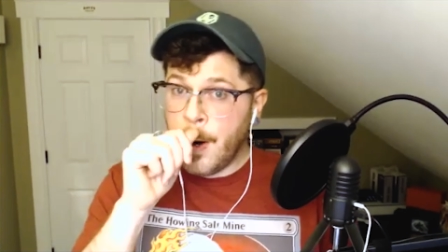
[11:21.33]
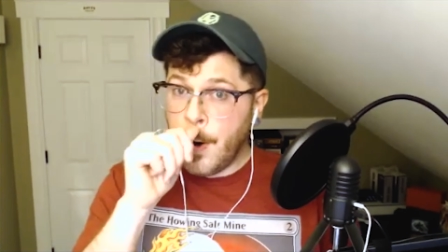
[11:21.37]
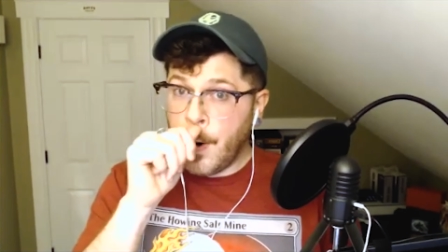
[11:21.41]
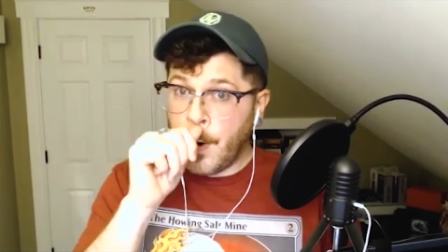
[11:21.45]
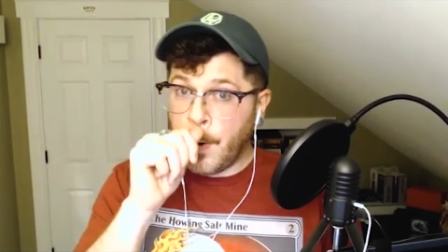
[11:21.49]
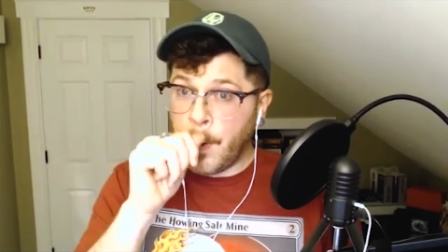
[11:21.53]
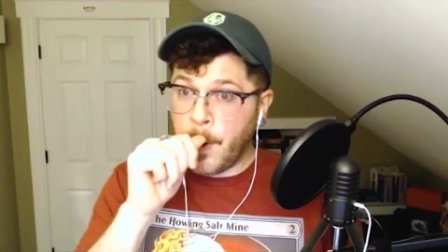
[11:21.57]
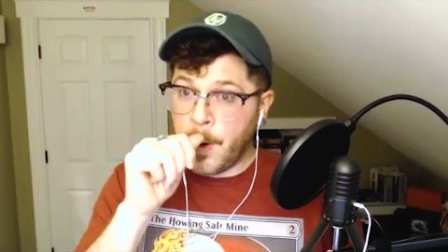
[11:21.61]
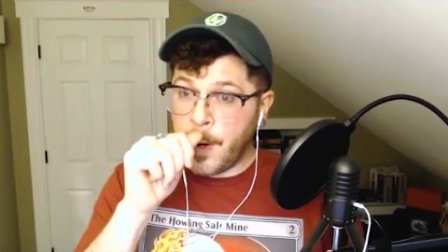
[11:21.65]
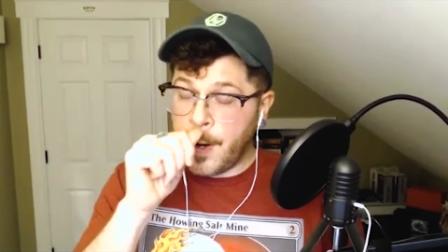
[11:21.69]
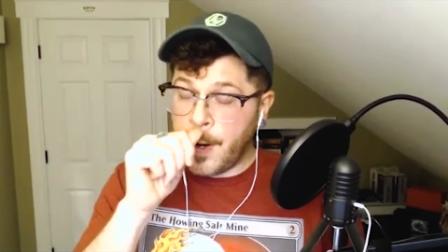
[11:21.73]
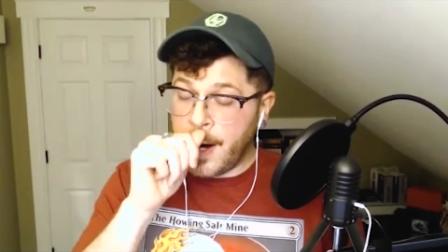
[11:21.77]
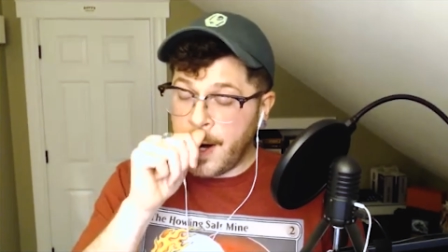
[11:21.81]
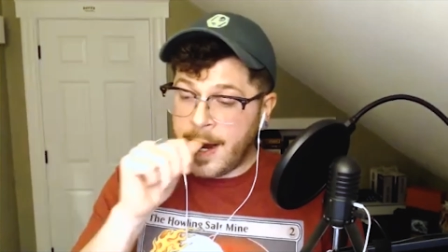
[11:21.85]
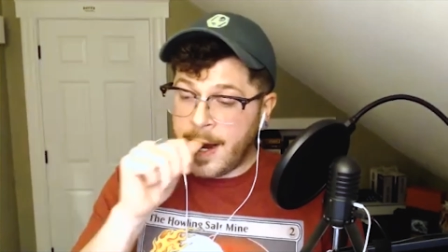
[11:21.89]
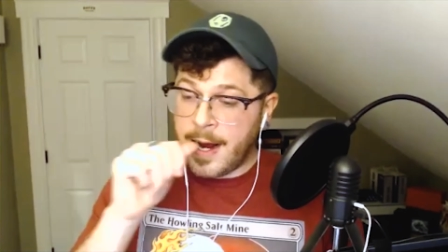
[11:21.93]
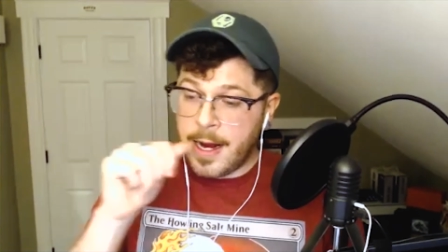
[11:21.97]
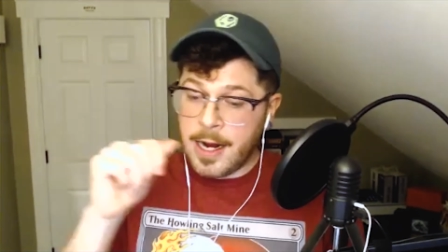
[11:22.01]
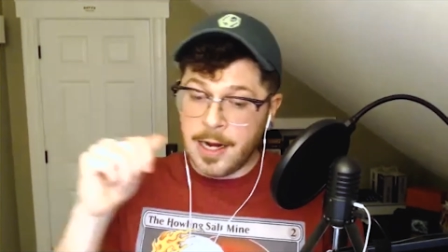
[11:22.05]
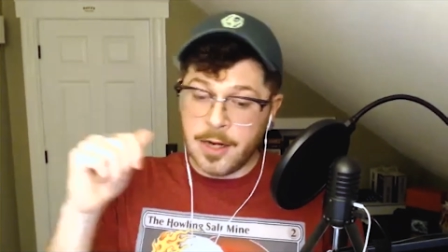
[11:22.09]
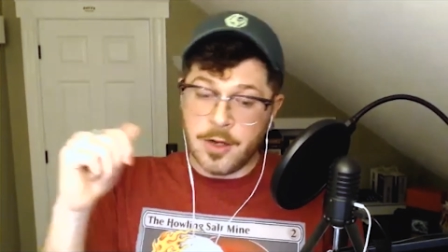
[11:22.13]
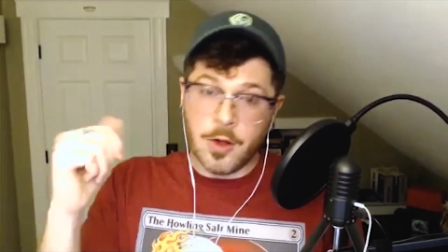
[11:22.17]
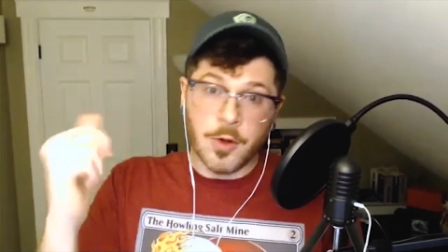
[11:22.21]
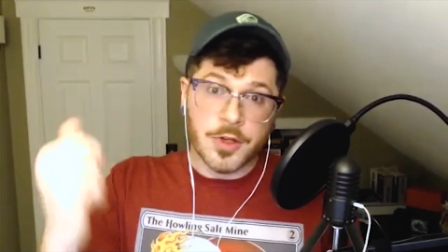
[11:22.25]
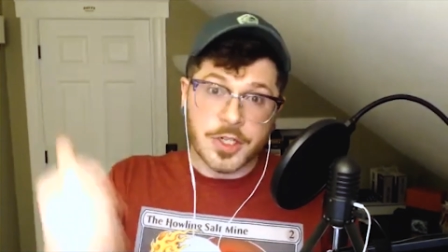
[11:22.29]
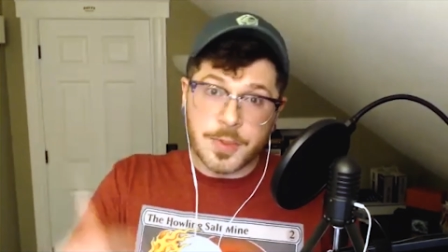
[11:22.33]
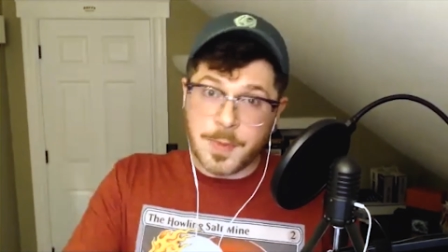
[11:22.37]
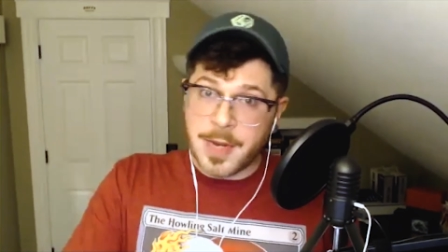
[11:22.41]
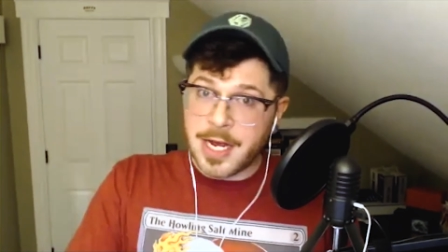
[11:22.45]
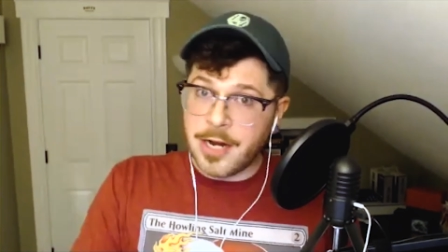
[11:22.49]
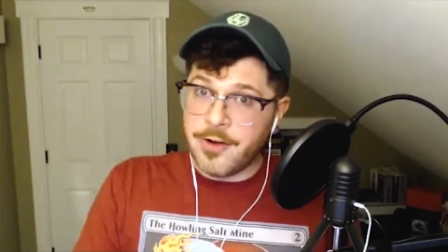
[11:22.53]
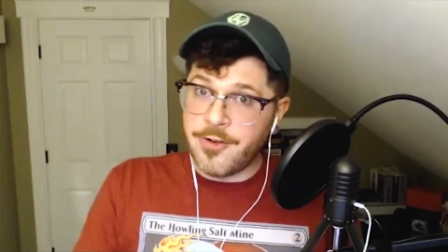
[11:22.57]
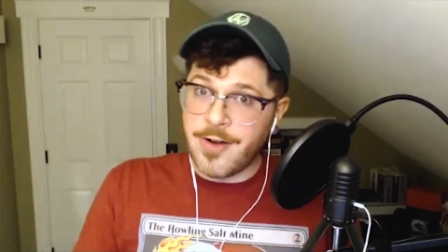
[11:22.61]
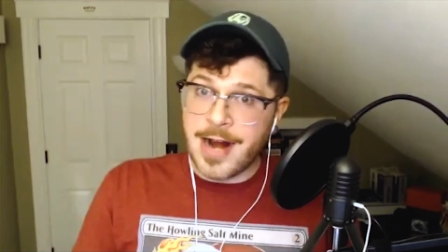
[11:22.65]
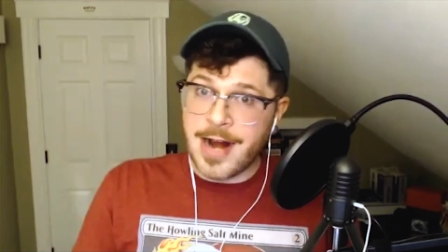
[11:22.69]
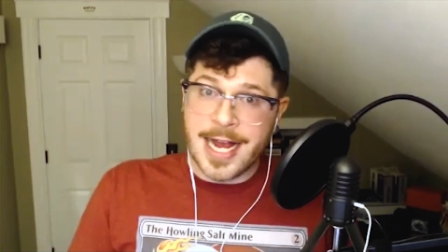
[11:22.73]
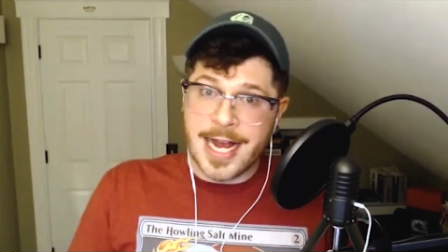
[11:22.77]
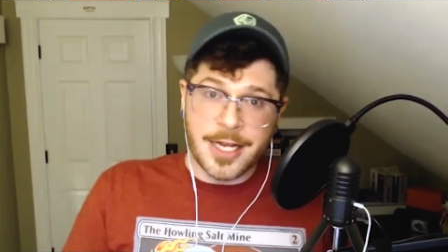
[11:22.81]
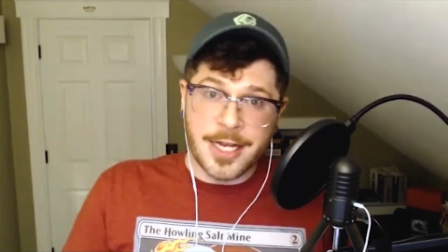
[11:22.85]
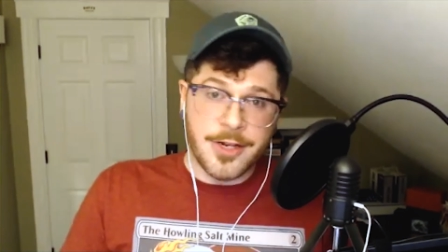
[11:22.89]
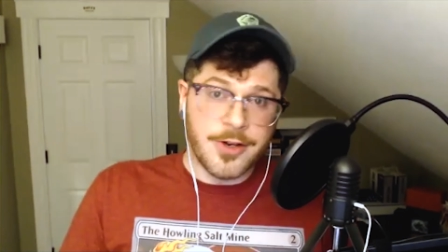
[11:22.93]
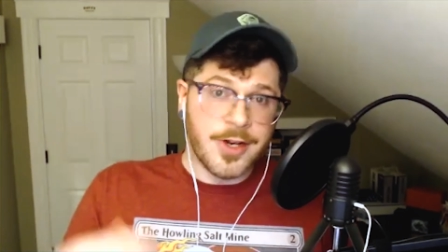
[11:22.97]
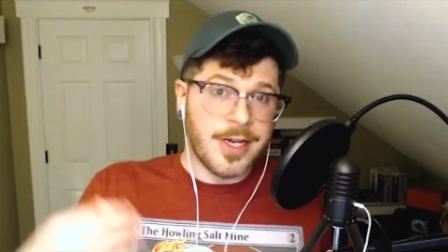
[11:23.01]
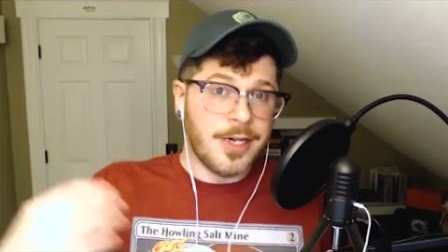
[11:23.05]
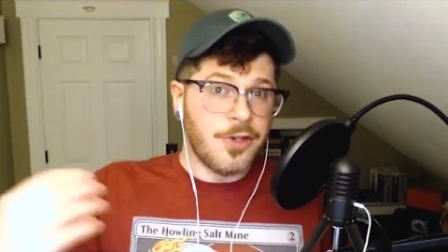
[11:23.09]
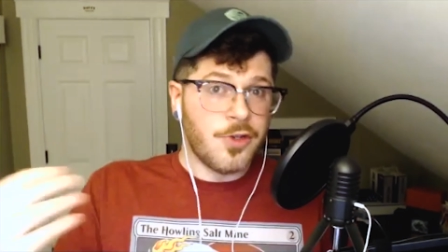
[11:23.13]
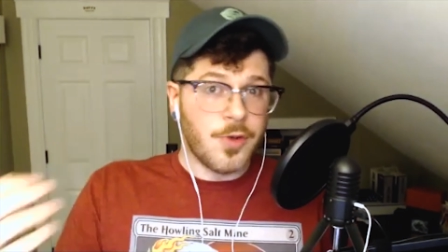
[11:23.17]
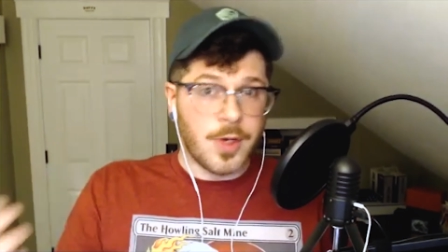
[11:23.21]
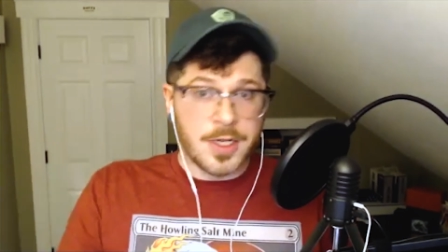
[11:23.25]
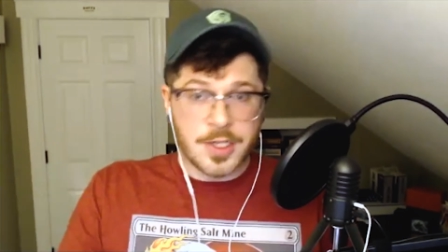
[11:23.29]
or Goldspan Dragon, you're
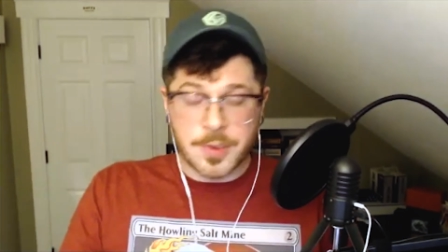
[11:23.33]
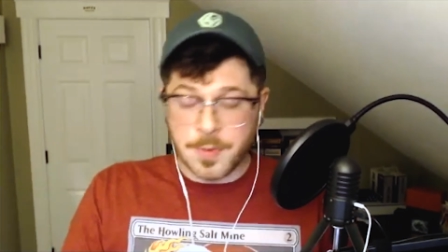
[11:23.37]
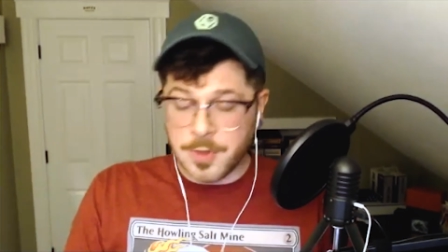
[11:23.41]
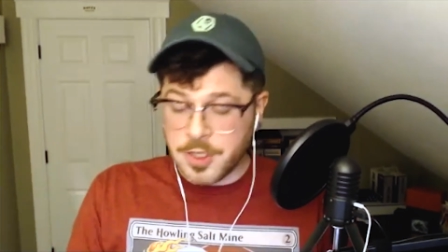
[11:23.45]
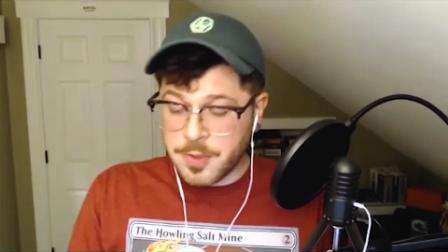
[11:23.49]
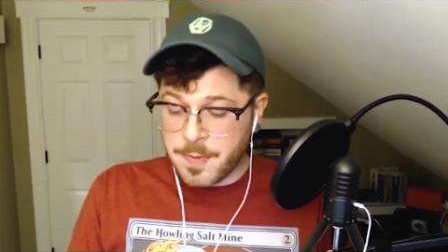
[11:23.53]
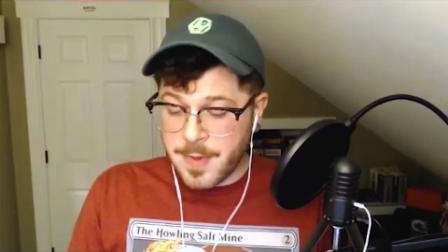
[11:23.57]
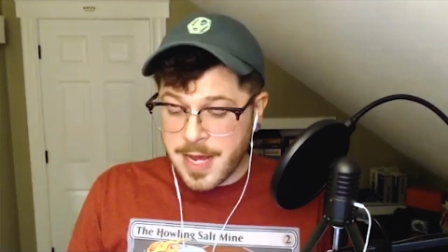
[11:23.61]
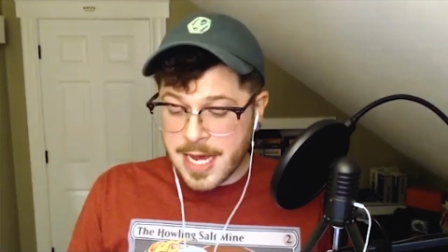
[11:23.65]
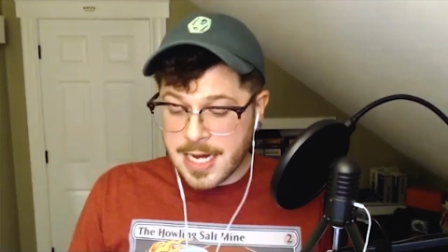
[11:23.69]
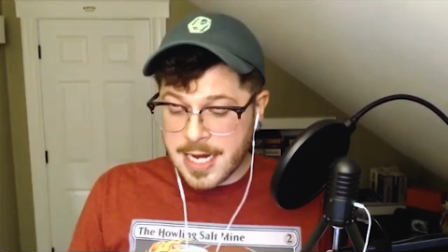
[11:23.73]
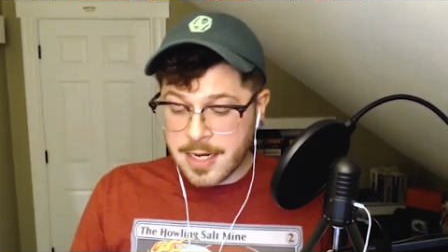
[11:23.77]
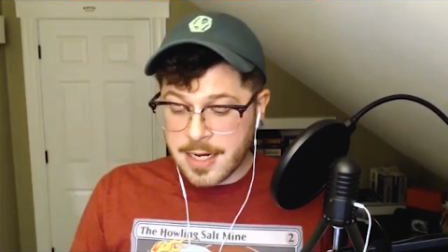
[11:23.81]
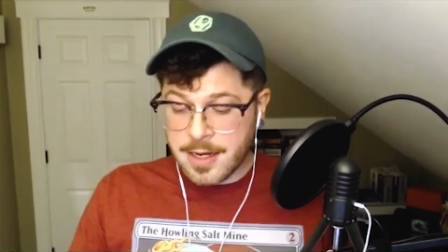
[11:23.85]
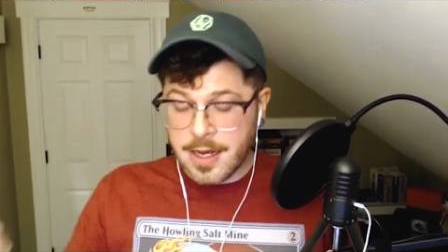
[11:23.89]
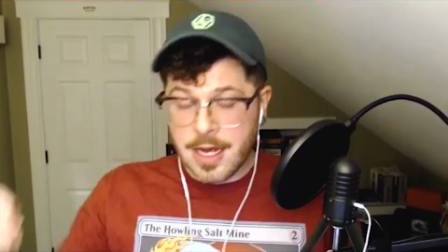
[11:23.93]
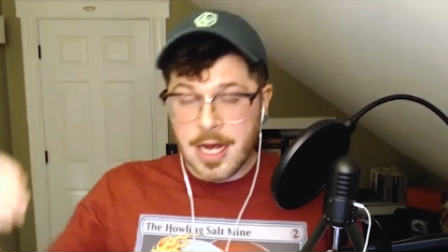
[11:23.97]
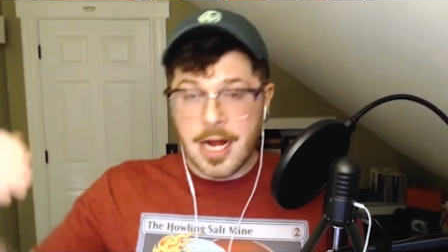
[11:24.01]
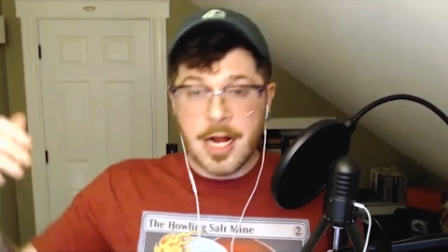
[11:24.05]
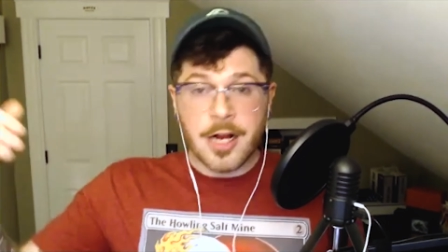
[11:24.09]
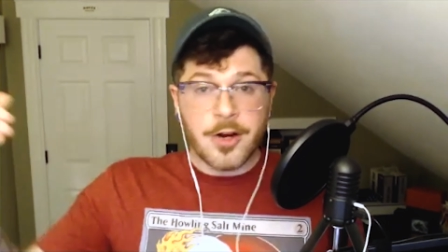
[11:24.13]
getting twice as much mana.